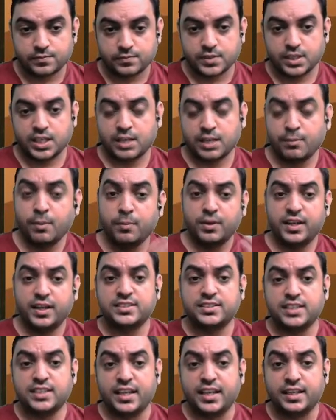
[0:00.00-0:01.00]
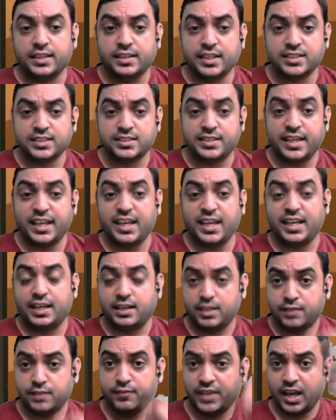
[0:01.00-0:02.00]
Remember easily, this D
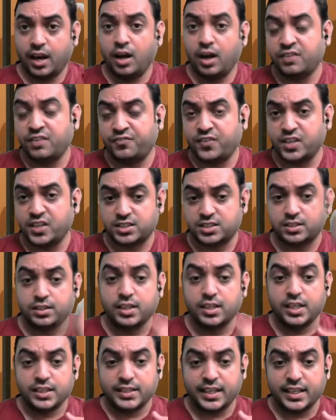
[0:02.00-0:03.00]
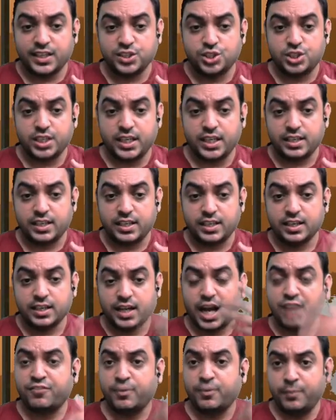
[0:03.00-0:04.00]
we have learned first, then G,
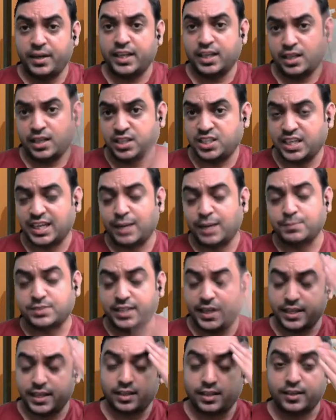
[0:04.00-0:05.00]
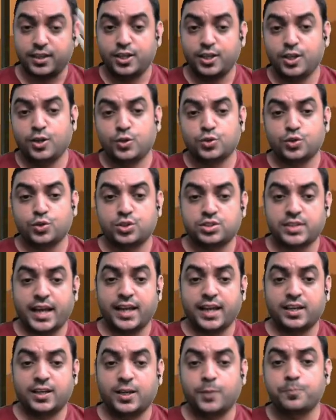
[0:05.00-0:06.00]
alphabetically G comes later. So
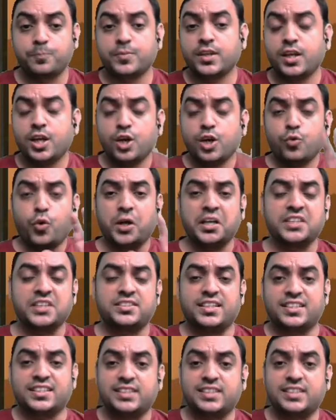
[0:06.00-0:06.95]
strangle. What is this?